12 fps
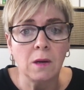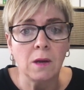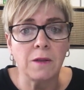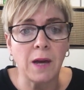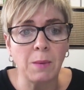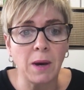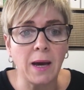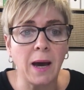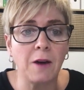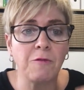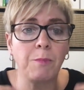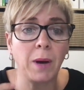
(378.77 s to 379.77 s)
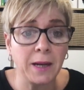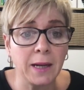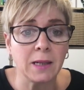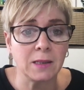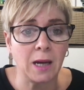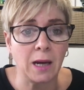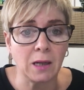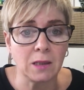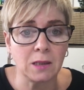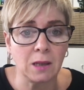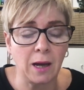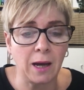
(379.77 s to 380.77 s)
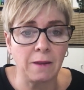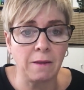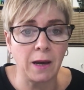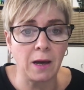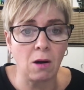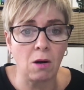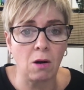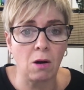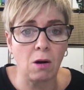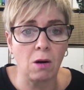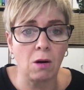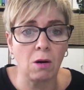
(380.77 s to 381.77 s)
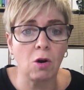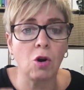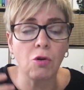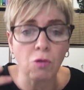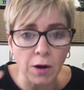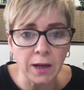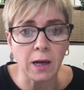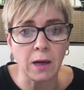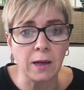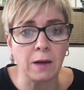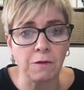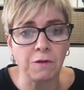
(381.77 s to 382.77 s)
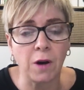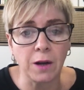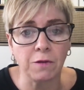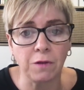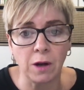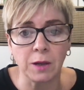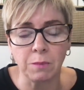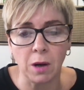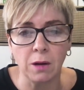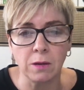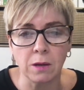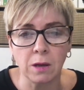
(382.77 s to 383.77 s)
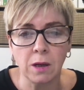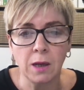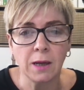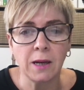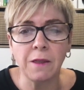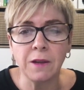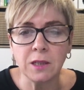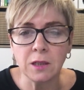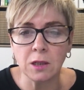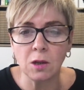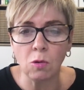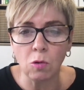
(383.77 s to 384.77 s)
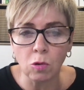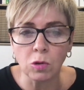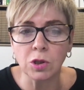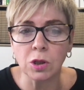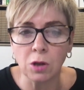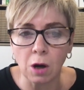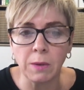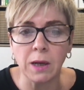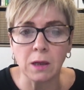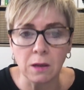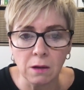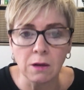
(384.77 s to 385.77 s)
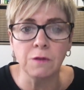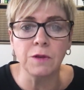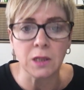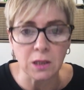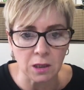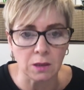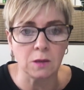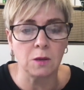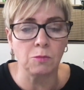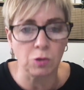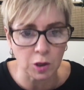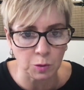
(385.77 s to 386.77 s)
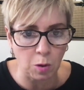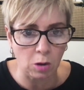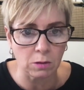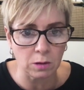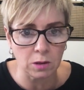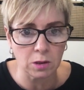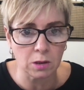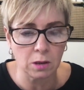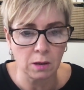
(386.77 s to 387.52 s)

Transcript: they may have panic attacks and they are chronically in fight-flight mode. Now, this is an autonomic nervous system response,